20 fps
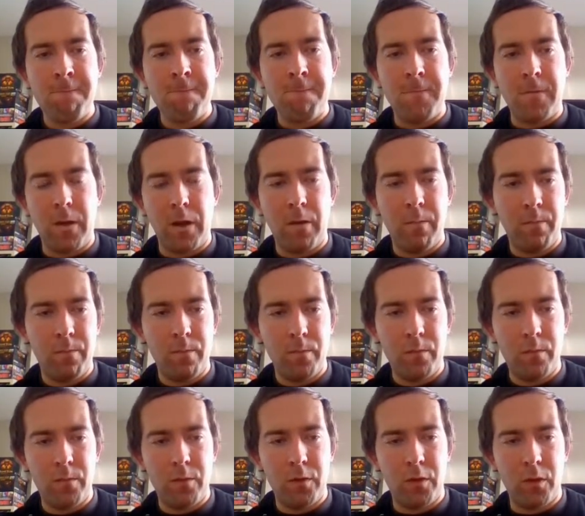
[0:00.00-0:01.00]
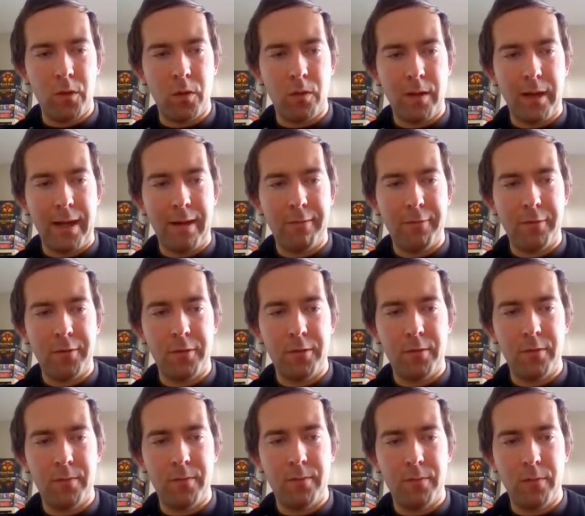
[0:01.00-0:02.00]
Yeah. So after,
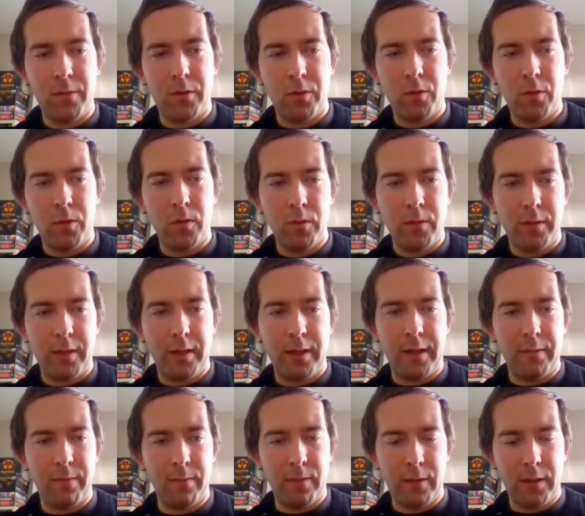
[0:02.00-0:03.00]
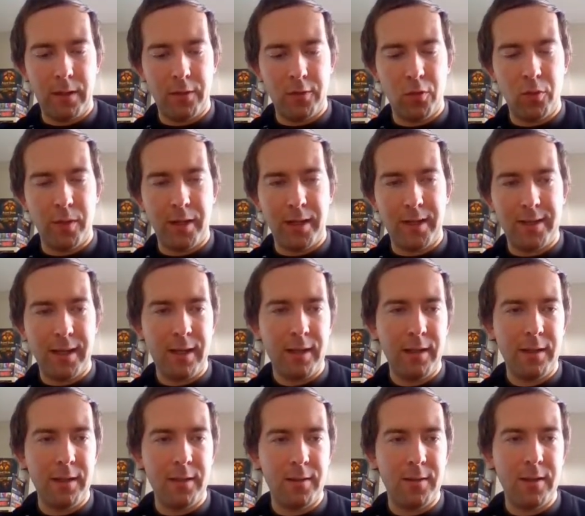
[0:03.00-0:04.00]
cool. And let's do
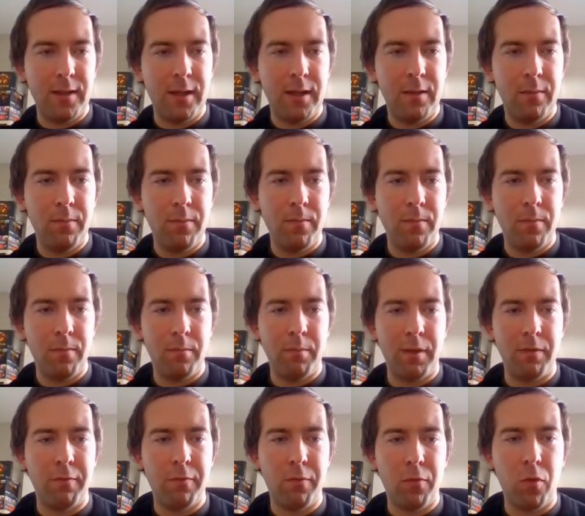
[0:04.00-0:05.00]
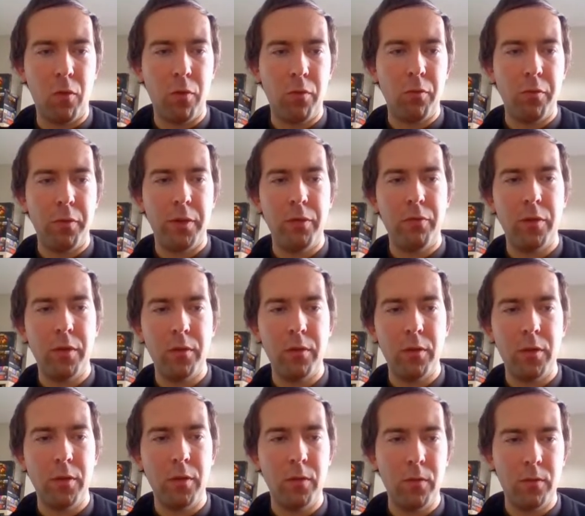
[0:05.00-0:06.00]
exactly the same before we run the
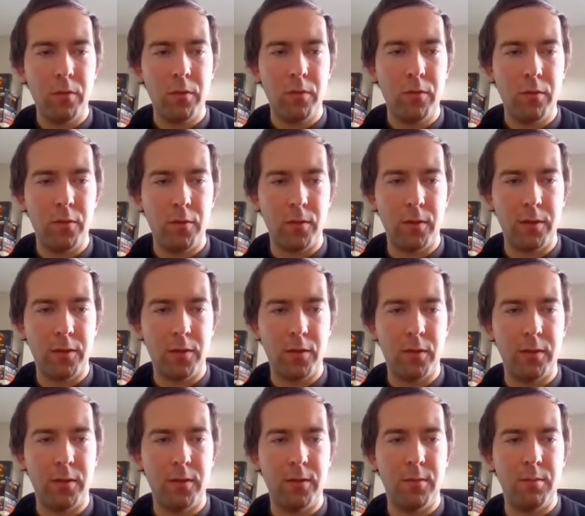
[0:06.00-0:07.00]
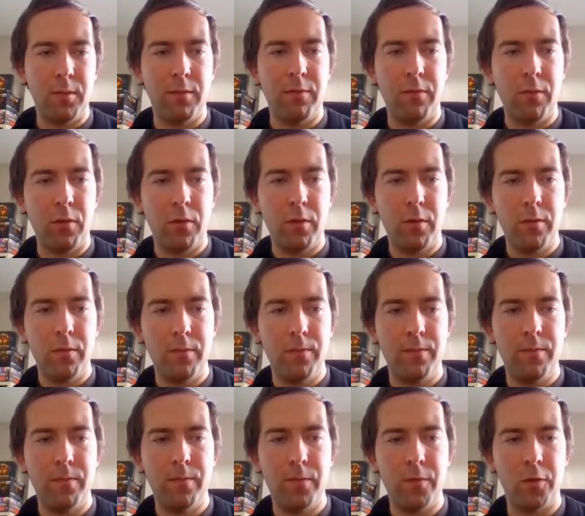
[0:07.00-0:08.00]
code. So let's call this before.
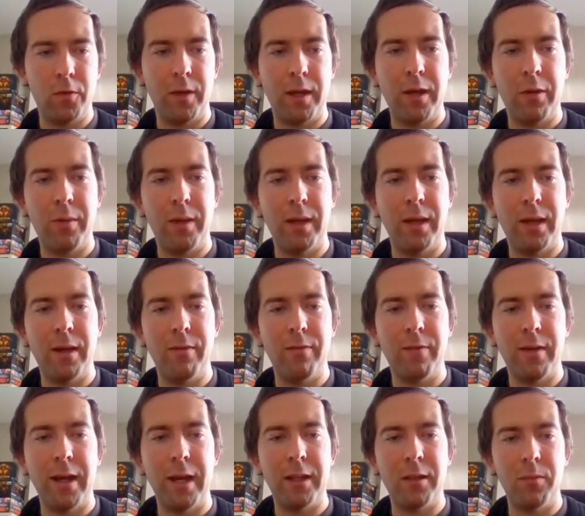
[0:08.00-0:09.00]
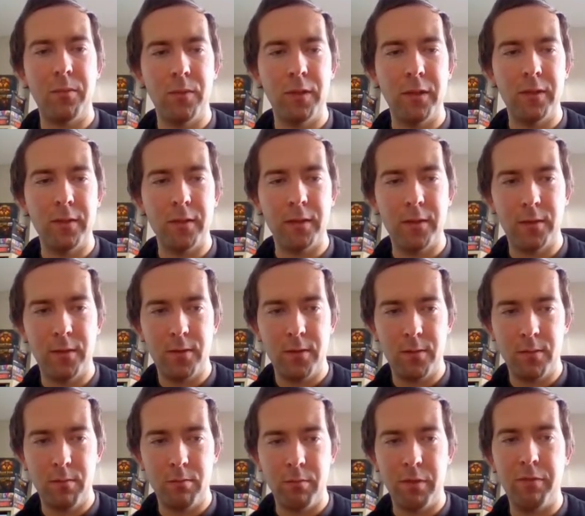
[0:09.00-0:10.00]
So now we have item details
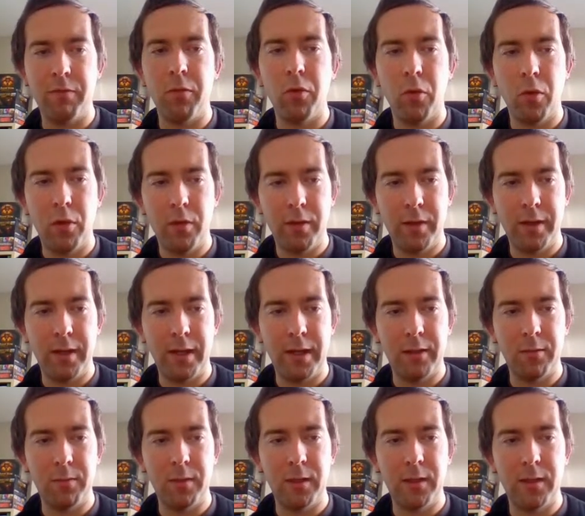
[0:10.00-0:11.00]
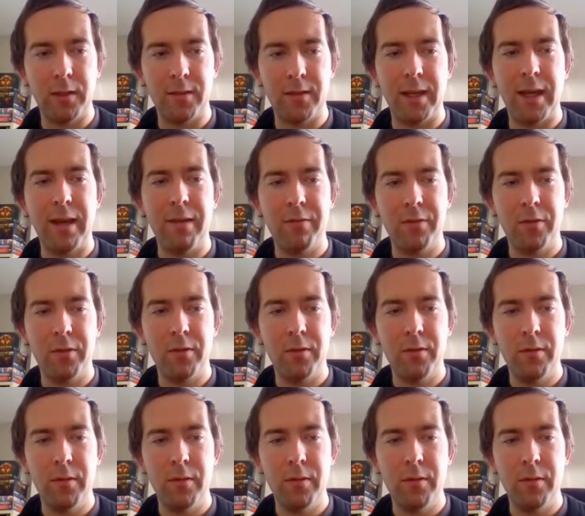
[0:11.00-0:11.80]
before and item details after.